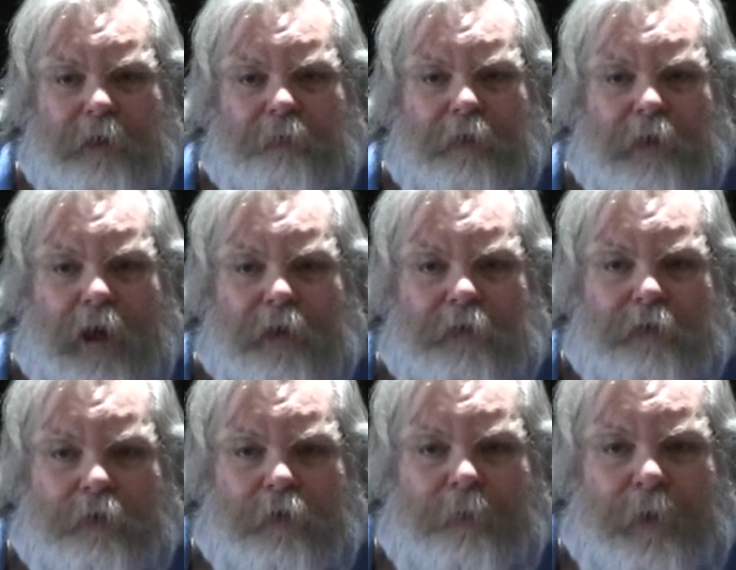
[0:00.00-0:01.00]
give
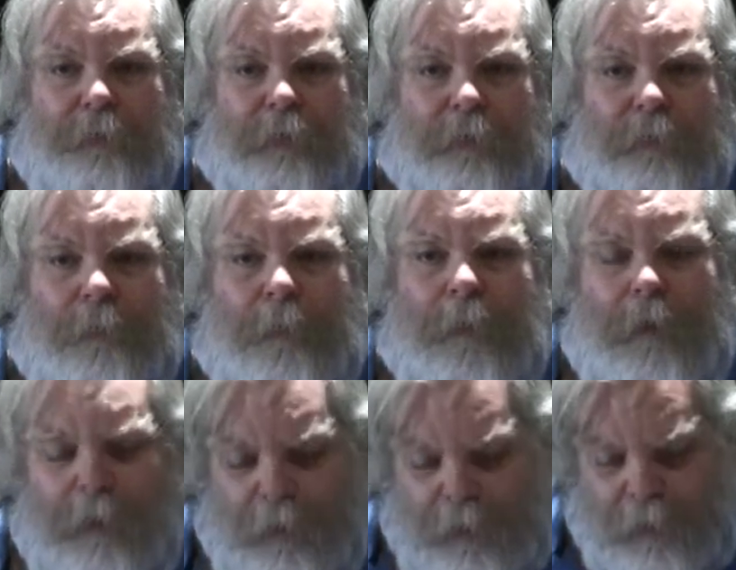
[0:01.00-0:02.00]
naloxone to people.
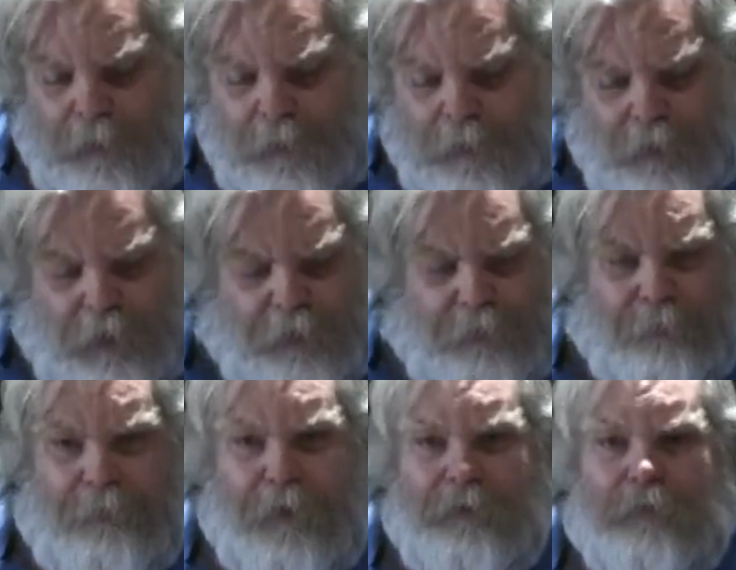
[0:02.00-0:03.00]
Under the
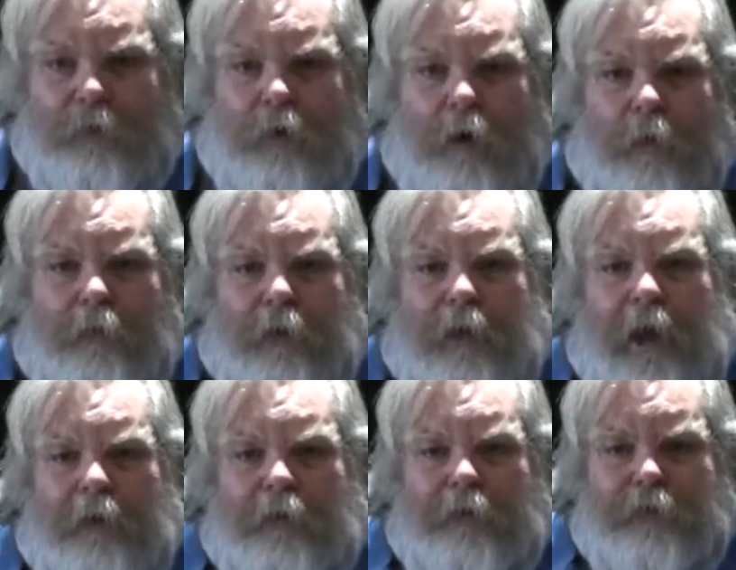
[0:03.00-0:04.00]
federal law, we're
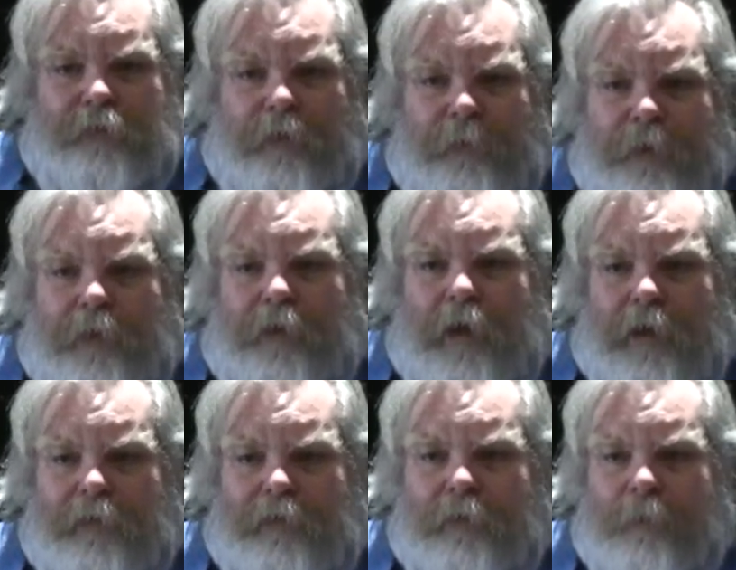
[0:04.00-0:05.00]
allowed to distribute
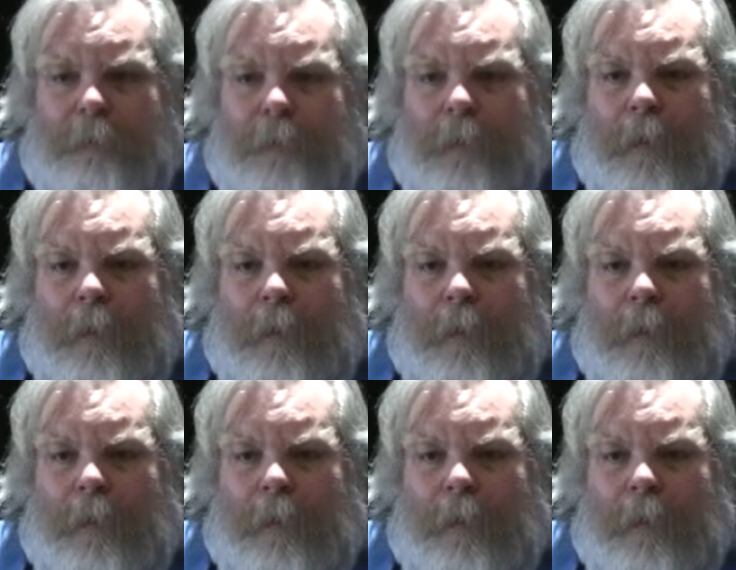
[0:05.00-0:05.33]
naloxone